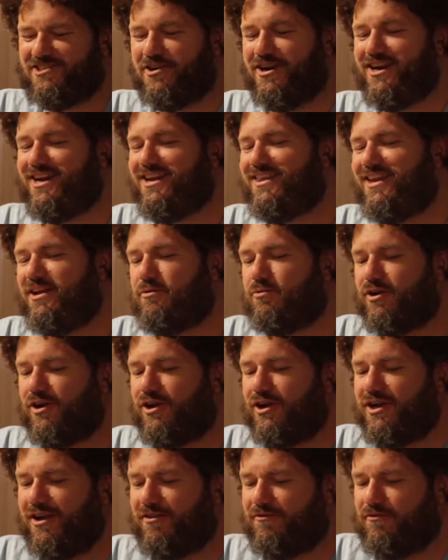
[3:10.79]
there anything we're
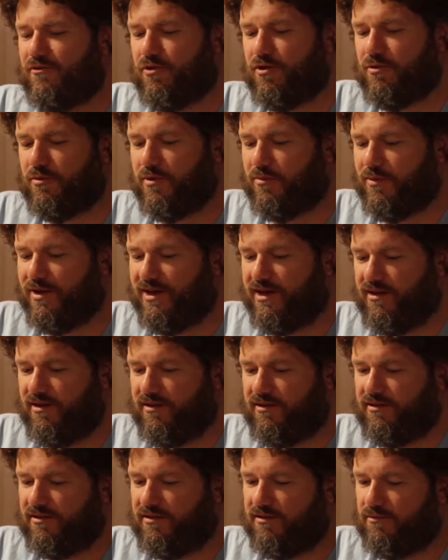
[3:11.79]
looking for when
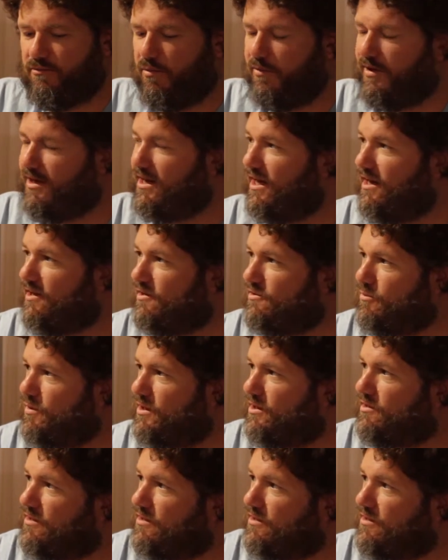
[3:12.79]
we kind of switch